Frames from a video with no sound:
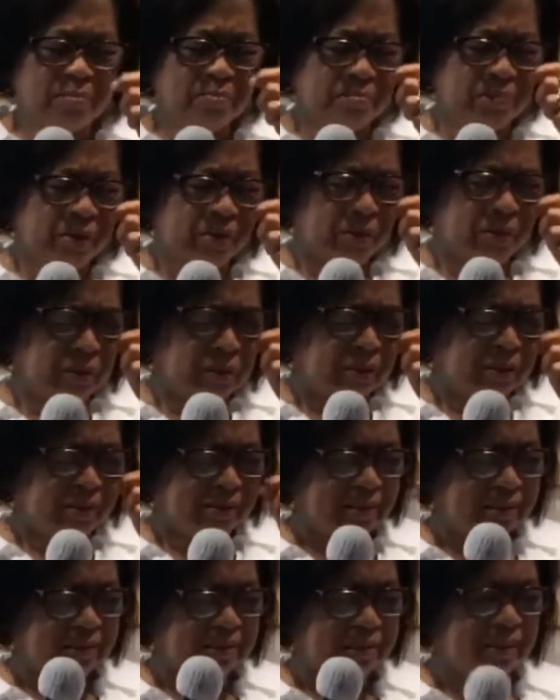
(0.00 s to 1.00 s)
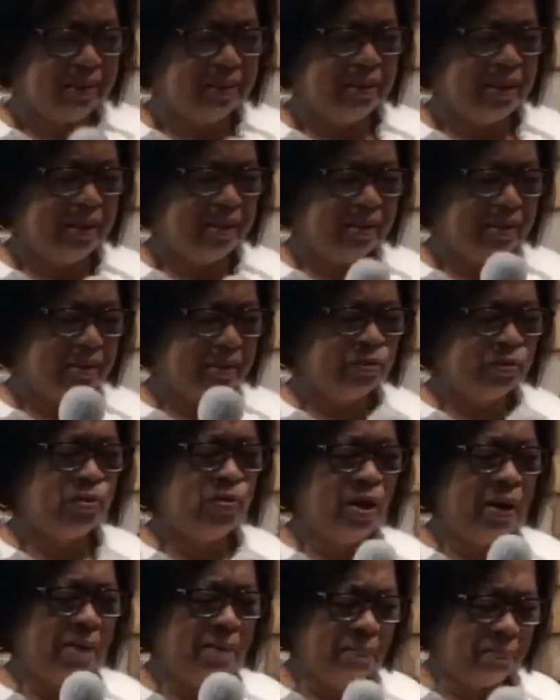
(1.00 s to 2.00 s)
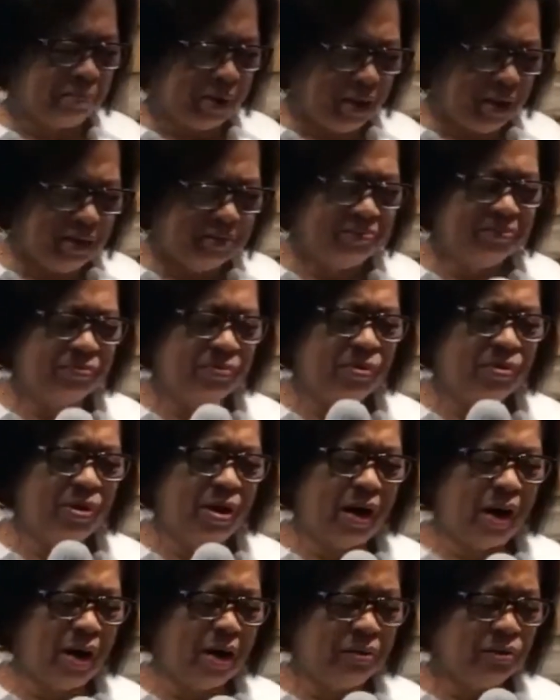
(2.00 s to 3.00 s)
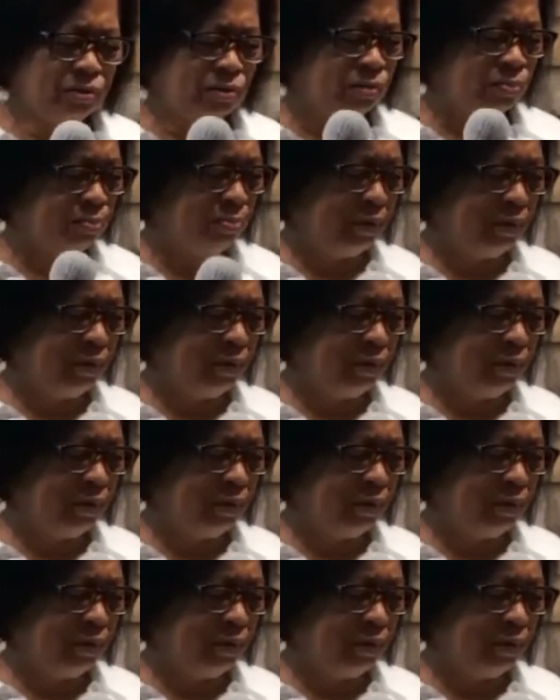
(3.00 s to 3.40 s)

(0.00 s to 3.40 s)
because this is the day that you have made for us to